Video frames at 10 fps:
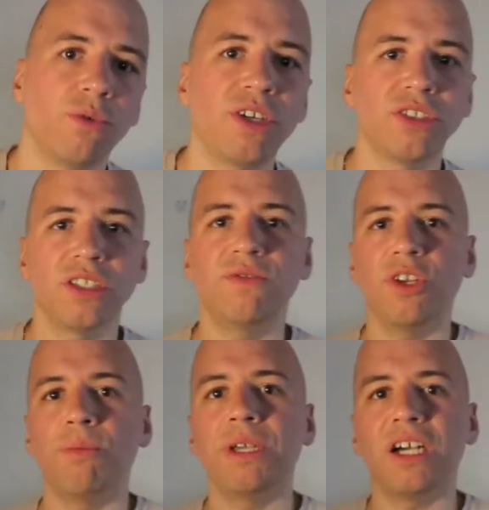You're watching this
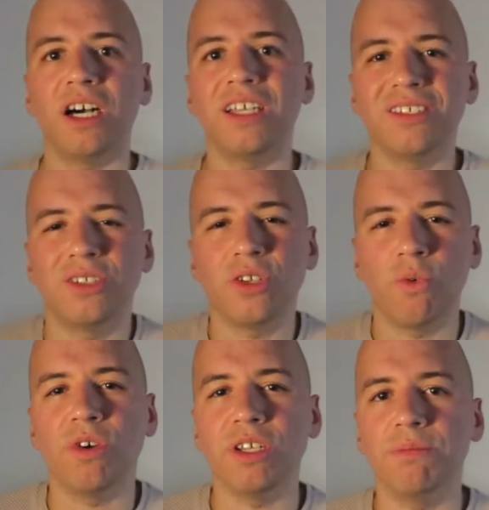video because you
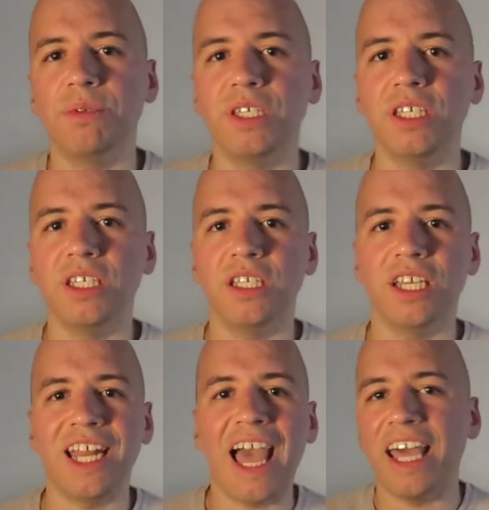don't want to
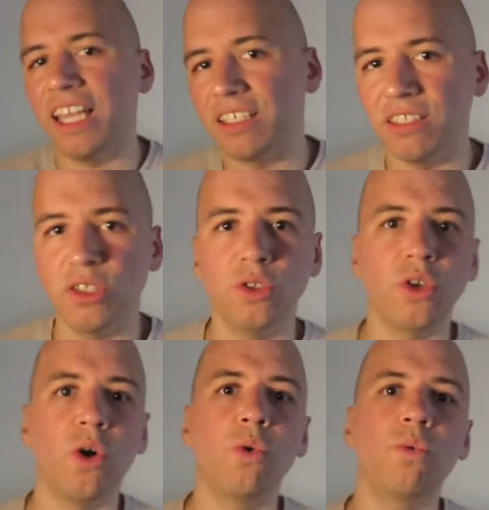be an addict. You
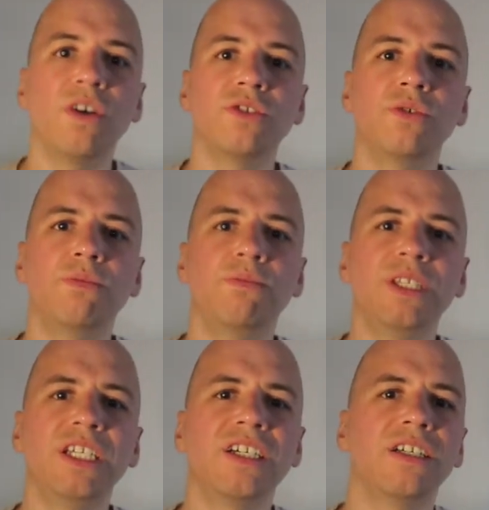don't want to
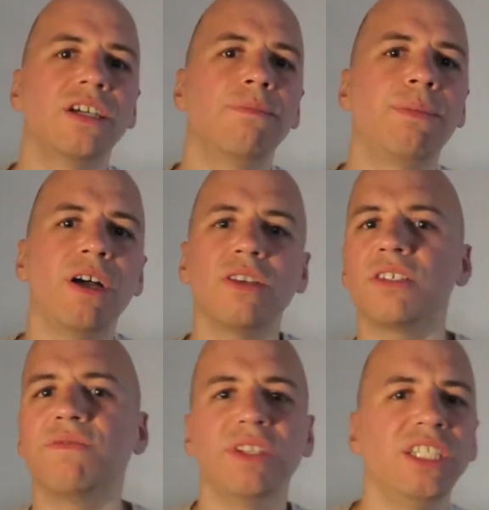be
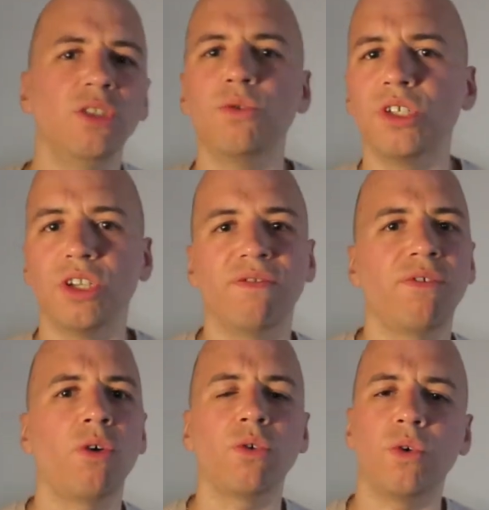compulsively using your
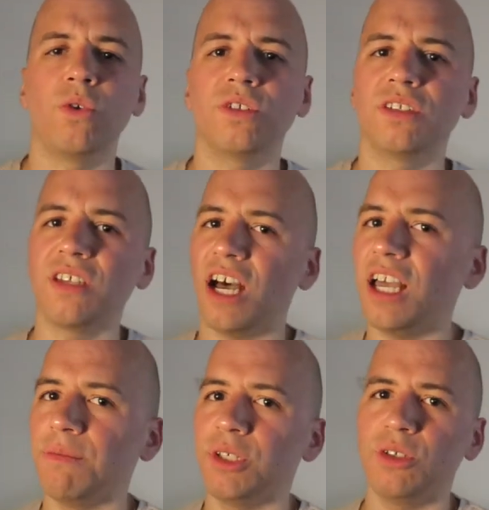phone all the
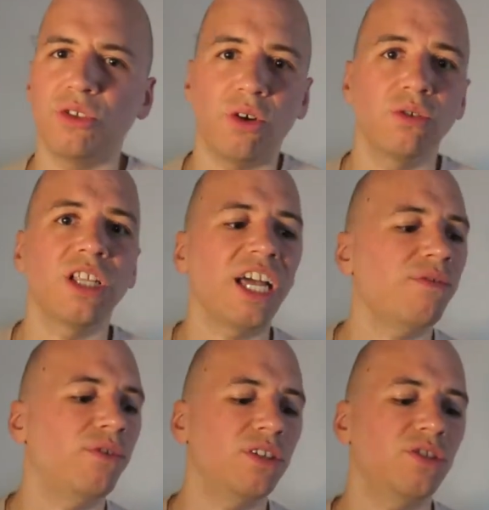time. You don't
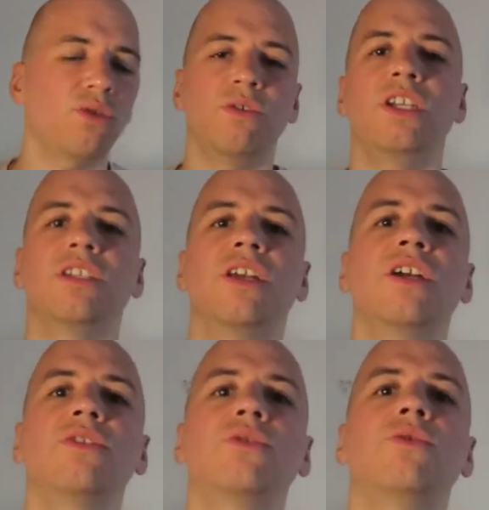like for the screen
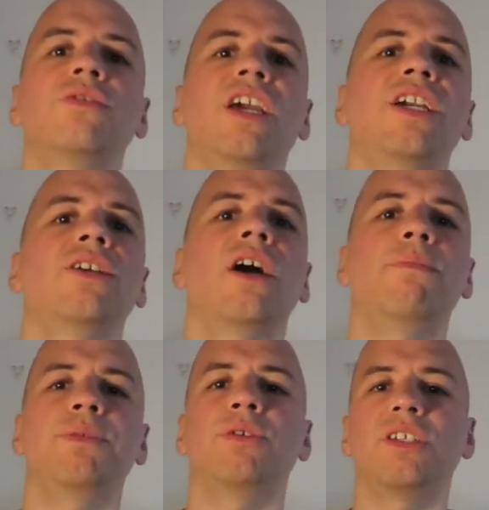to take
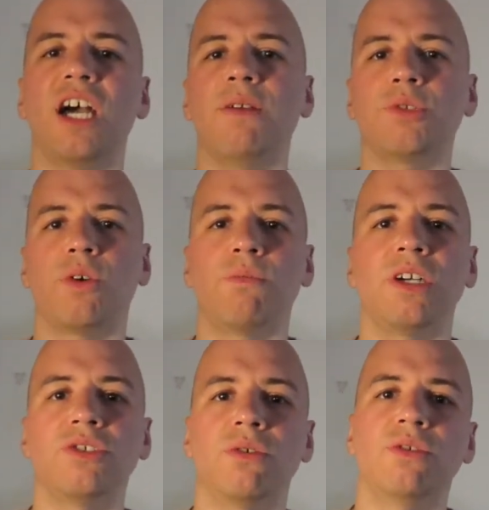up your time so
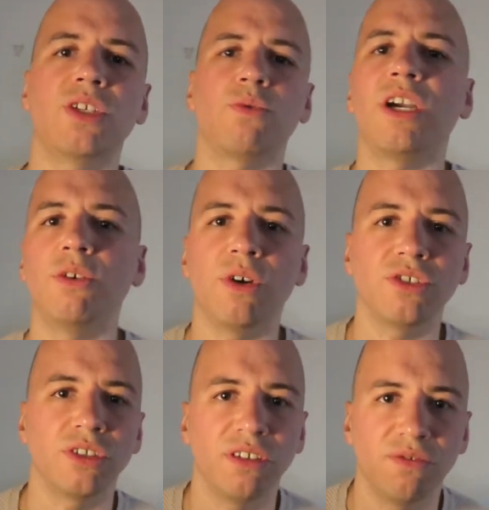much. So that's why you're
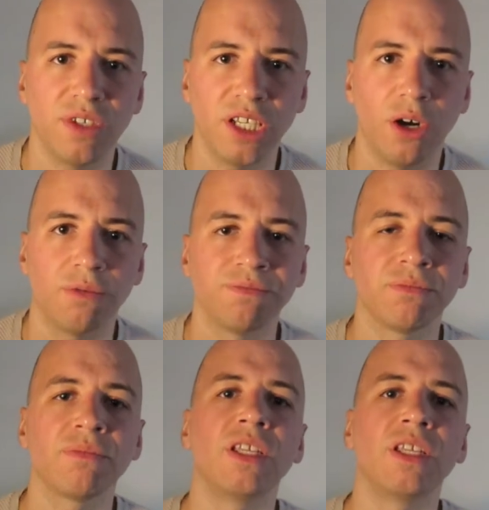watching this video.